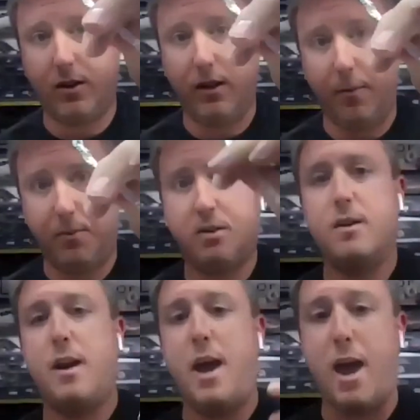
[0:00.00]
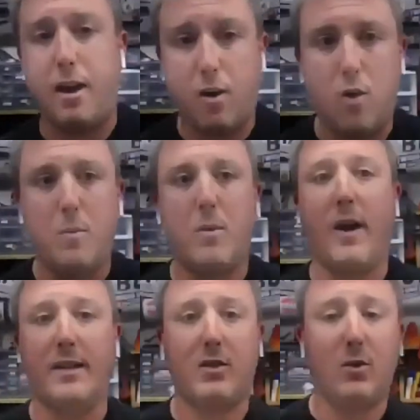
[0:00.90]
clips at home
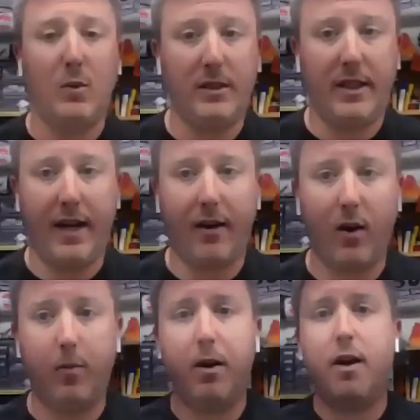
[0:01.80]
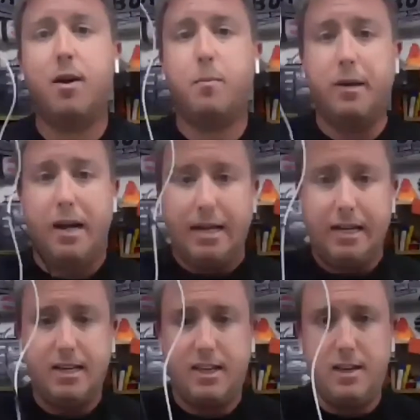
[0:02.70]
or at school and take home, but I
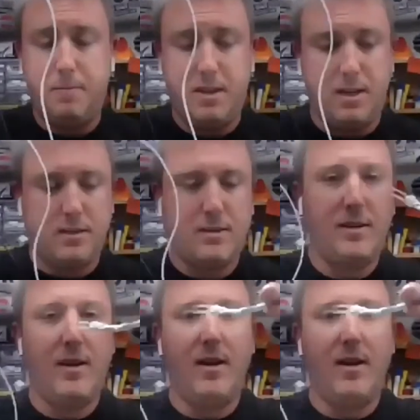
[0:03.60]
need to keep these.